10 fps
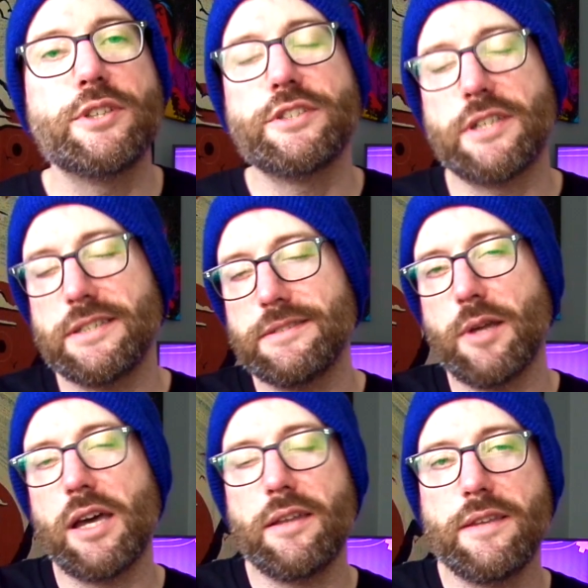which I
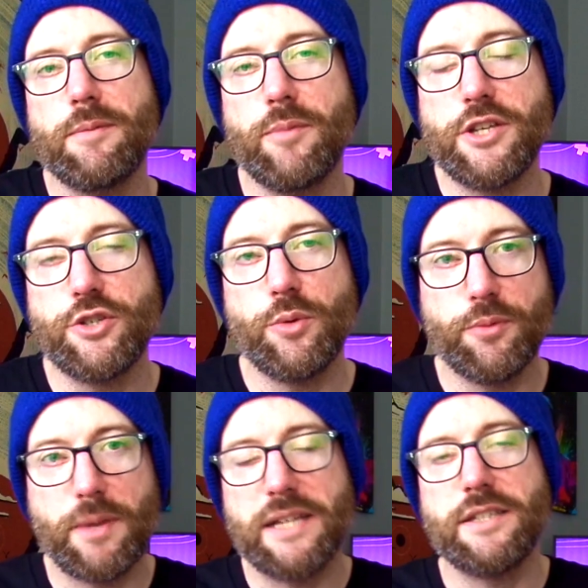didn't mention, who
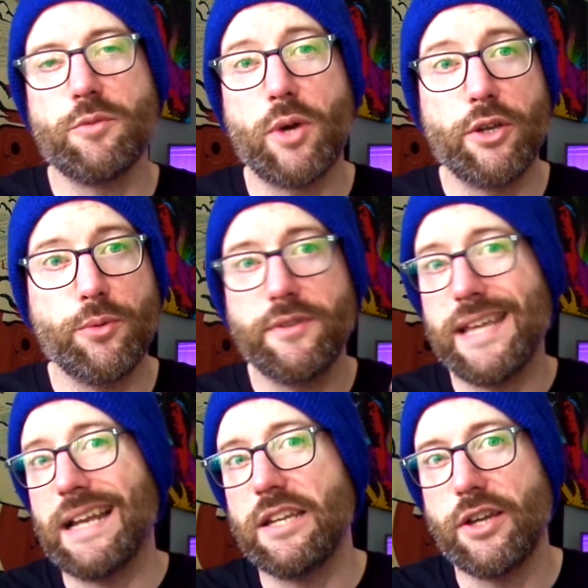was basically the one who was
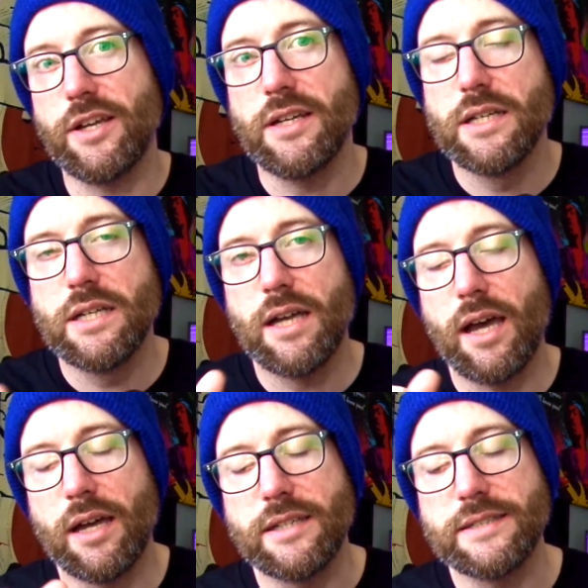telling her
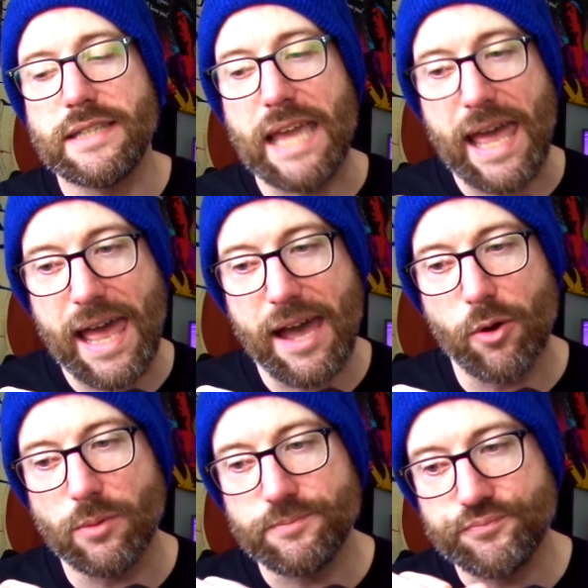to get
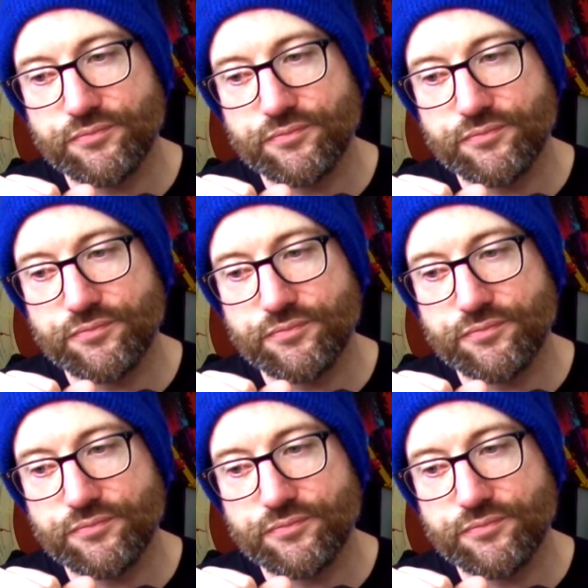out.